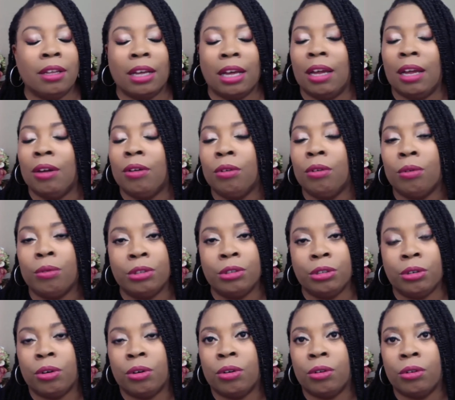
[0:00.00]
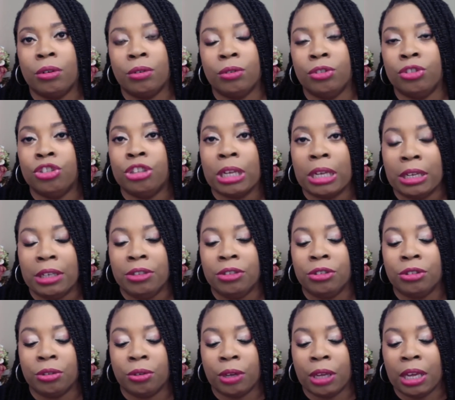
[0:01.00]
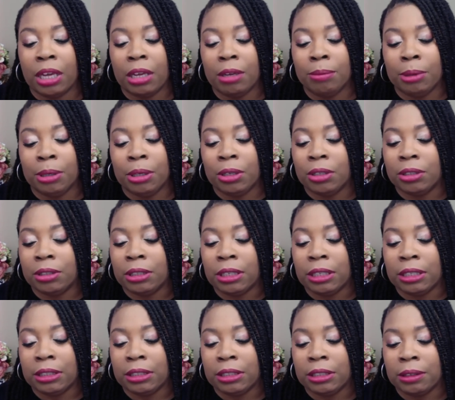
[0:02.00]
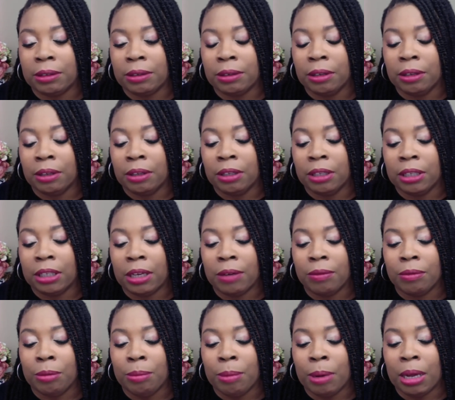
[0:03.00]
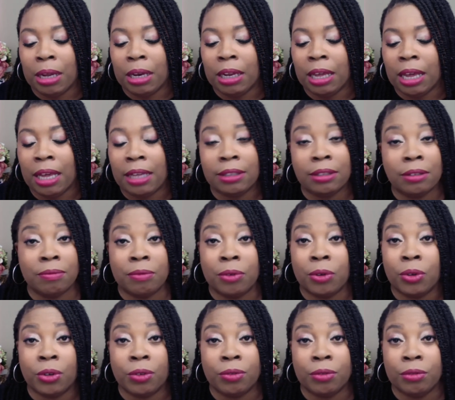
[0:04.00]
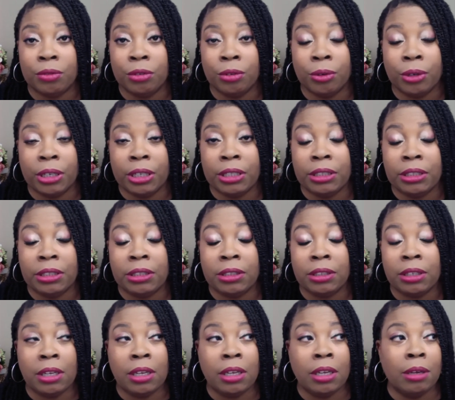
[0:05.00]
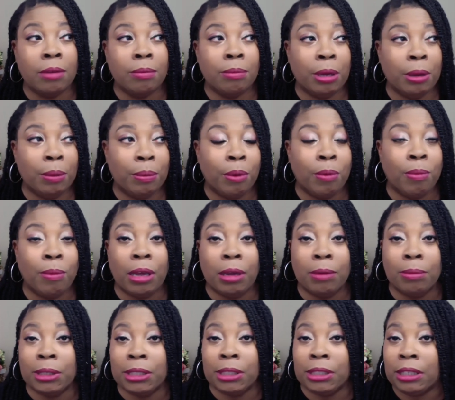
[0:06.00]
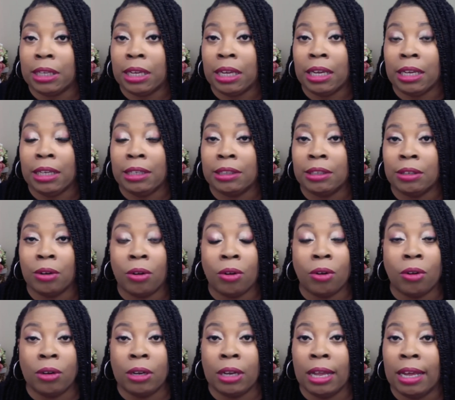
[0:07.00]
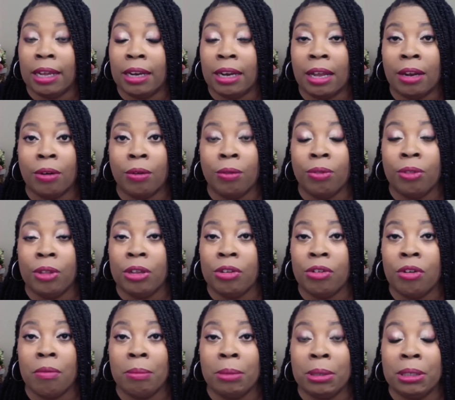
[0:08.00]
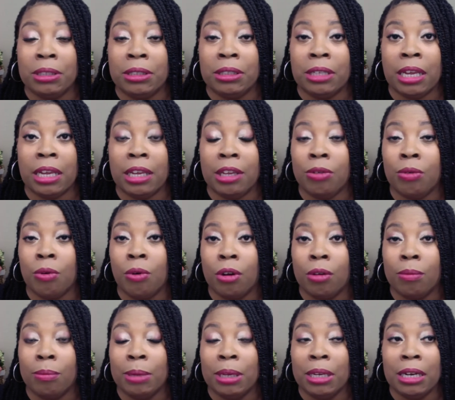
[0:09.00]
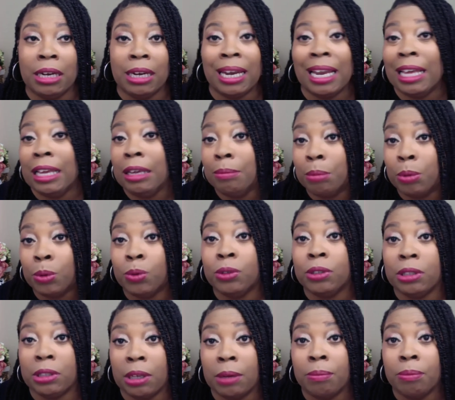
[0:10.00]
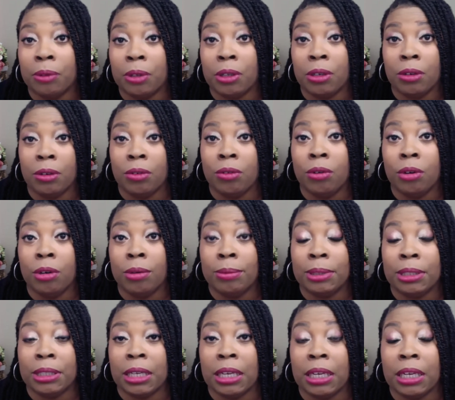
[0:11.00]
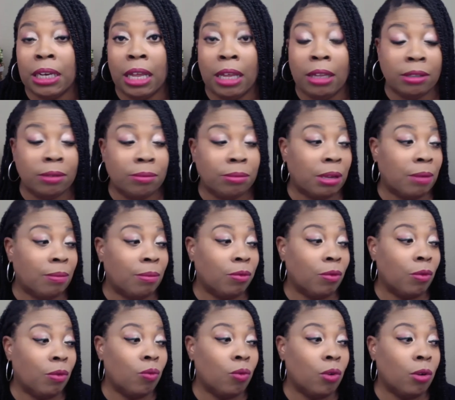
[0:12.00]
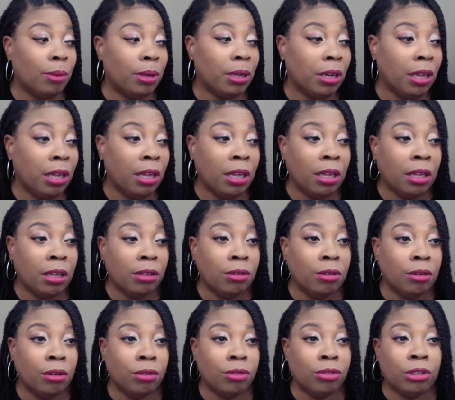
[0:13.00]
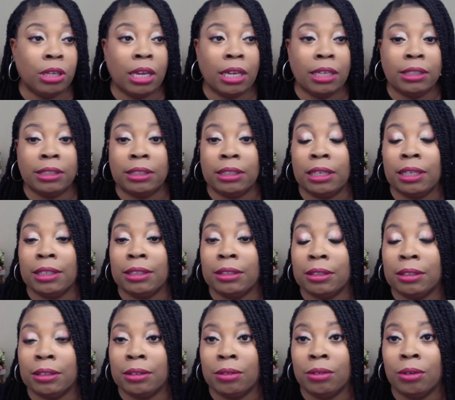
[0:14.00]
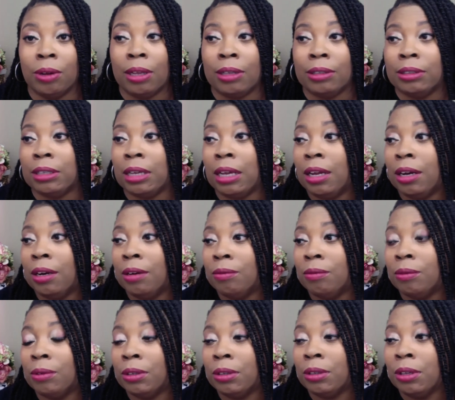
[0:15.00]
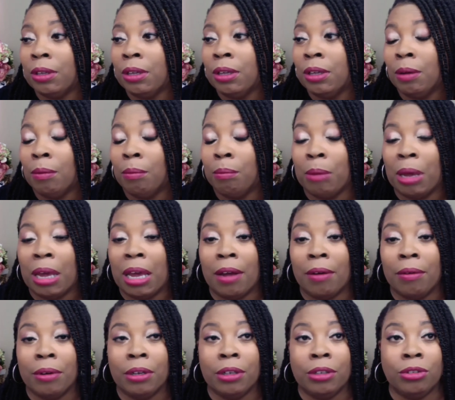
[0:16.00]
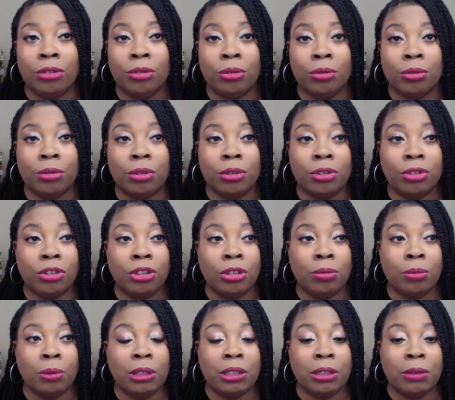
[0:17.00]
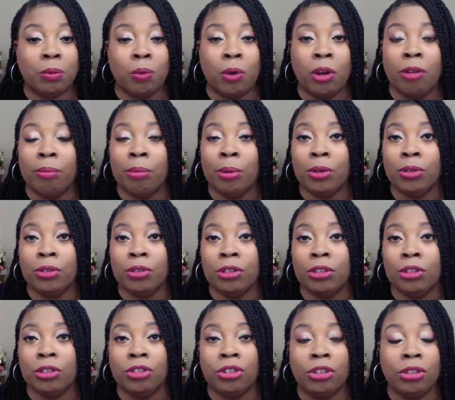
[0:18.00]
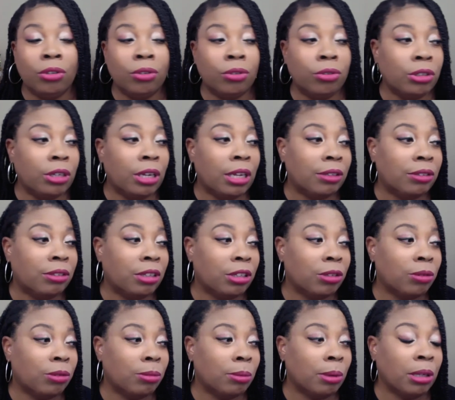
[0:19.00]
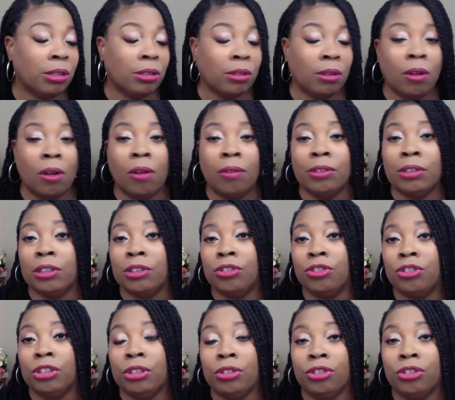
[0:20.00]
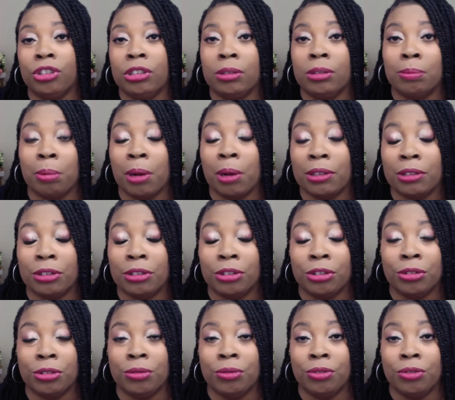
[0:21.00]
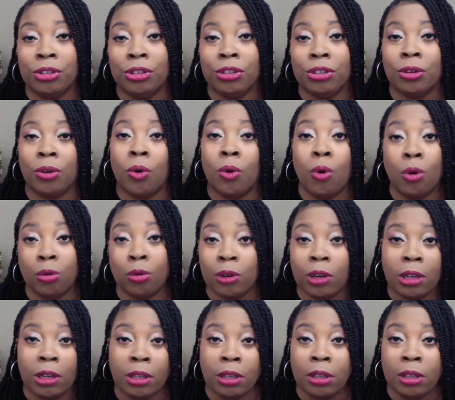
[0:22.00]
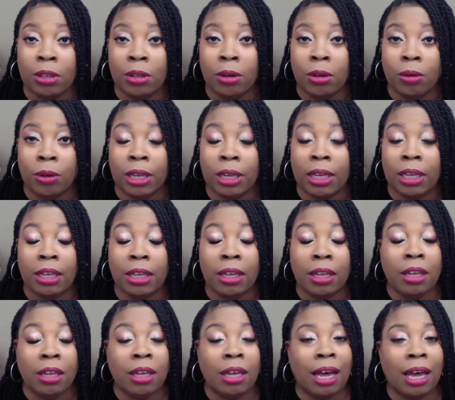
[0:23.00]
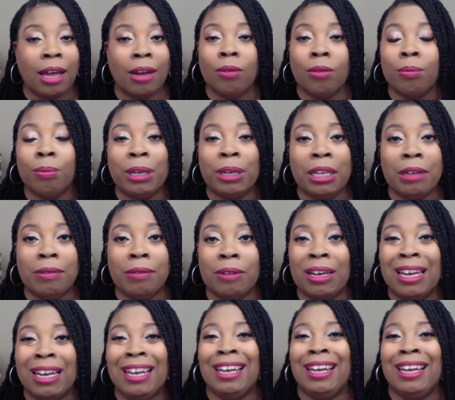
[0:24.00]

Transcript: I don't go into all those changes, okay? Because listen, everybody has a fall from grace. People make mistakes and all that. And I don't think your mistake, you ought to be labeled something. You know what I'm saying? Like sometimes for a woman, you know, she has sex, you know, outside of a marriage or she's with one person and she goes and has sex with somebody else, all of a sudden she she's a prostitute, she's a whore. Okay. I don't believe in